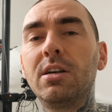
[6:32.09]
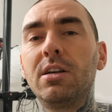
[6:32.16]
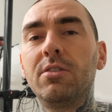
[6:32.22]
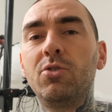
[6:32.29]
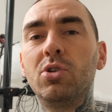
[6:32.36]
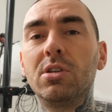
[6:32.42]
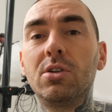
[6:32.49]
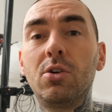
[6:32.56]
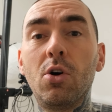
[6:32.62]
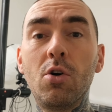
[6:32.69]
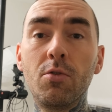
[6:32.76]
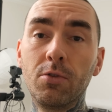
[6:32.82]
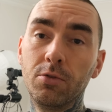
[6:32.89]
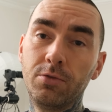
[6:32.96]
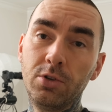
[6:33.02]
of give you a little
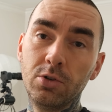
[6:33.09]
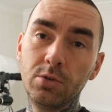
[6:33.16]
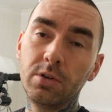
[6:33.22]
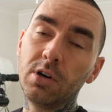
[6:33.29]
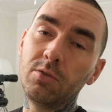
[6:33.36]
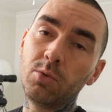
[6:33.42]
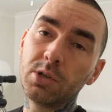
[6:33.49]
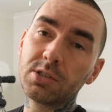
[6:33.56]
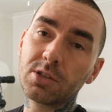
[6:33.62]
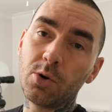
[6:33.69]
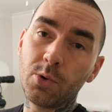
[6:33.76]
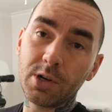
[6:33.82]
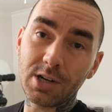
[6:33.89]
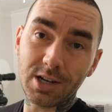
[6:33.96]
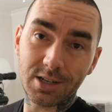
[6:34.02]
overview of what's
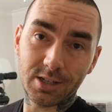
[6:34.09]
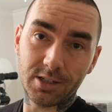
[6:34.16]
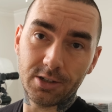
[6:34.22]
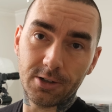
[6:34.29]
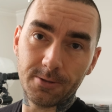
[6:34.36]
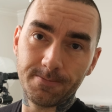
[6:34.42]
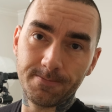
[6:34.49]
going on in here.